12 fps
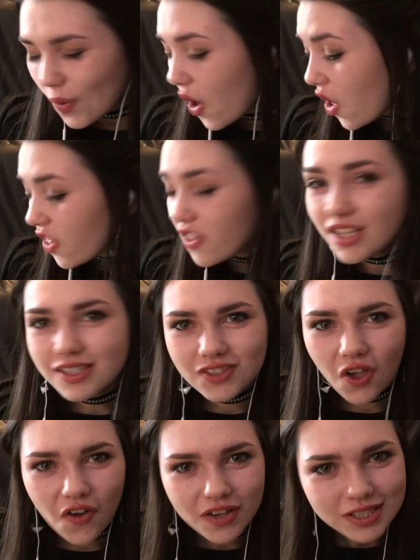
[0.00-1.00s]
So all of
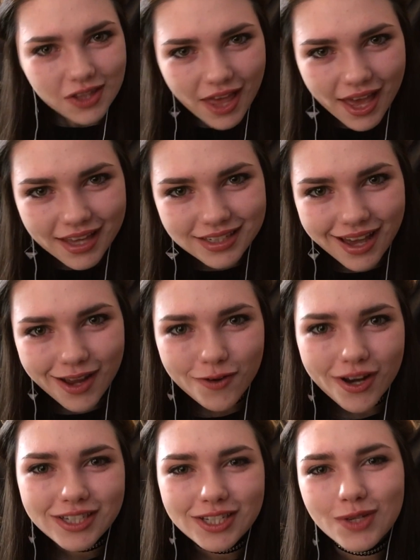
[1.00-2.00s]
these songs that
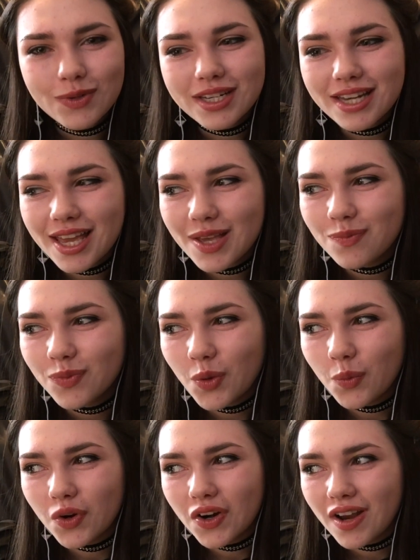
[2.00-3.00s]
I read to you today
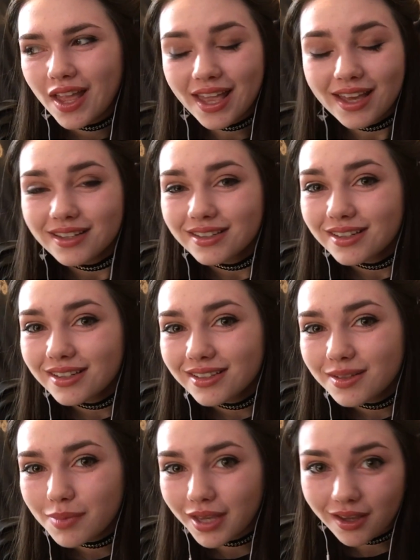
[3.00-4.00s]
were
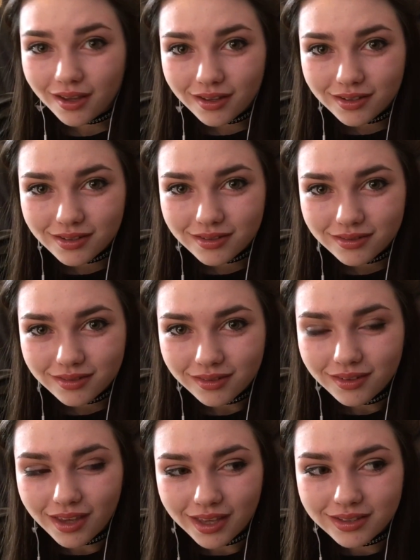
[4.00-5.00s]
hand-picked
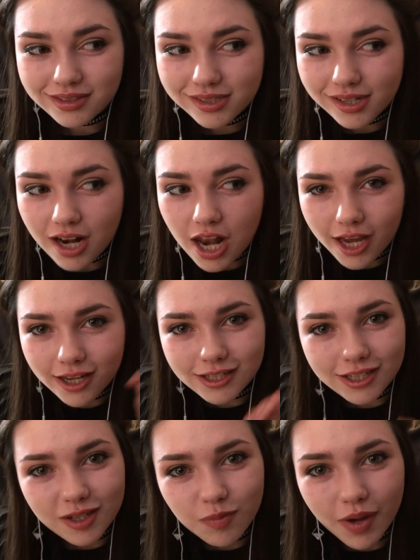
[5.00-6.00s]
and
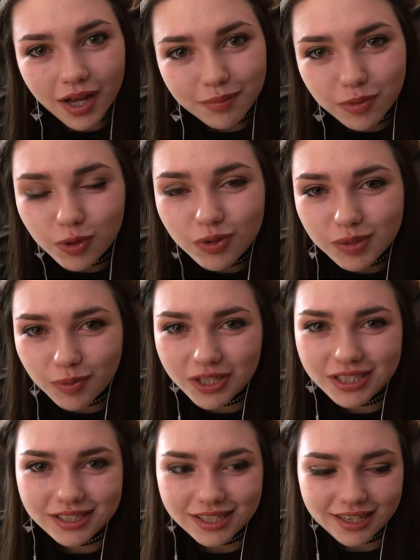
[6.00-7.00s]
selected by Bruce
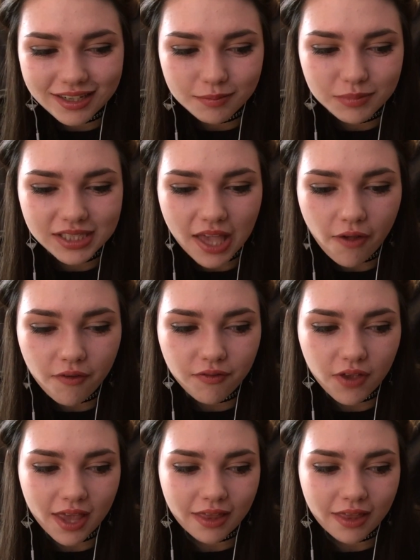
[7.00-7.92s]
Springsteen himself,